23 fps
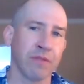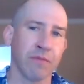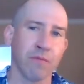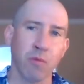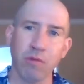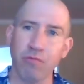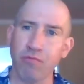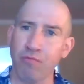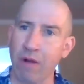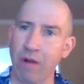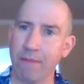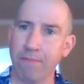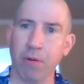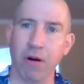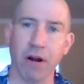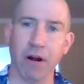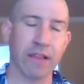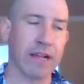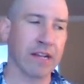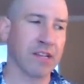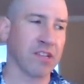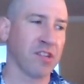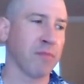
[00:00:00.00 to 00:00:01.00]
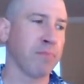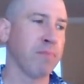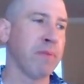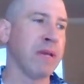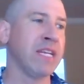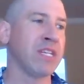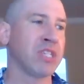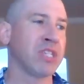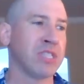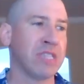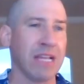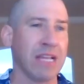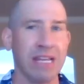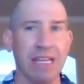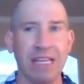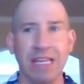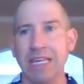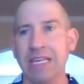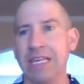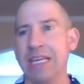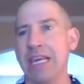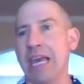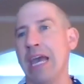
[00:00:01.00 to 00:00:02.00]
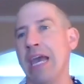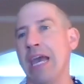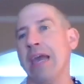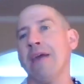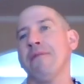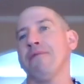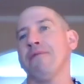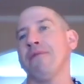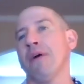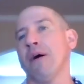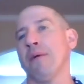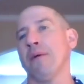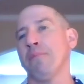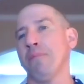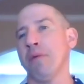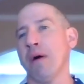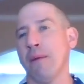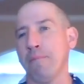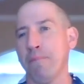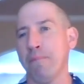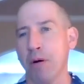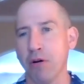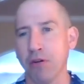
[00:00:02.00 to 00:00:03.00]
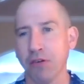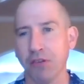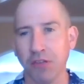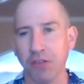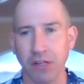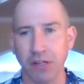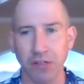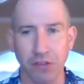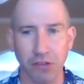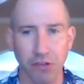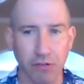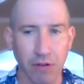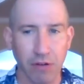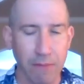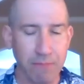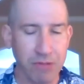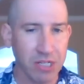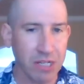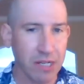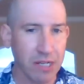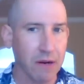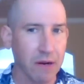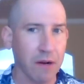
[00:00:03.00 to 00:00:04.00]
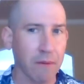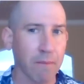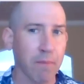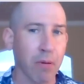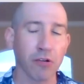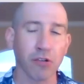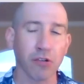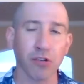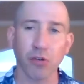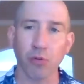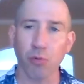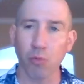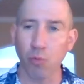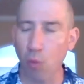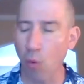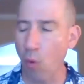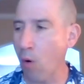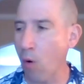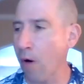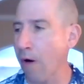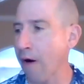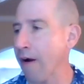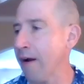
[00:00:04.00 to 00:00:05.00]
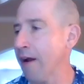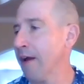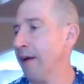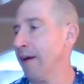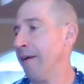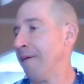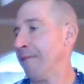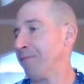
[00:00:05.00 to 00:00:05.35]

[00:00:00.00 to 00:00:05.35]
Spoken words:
we read part of that speech that he gave opposed to conscription and opposed to war.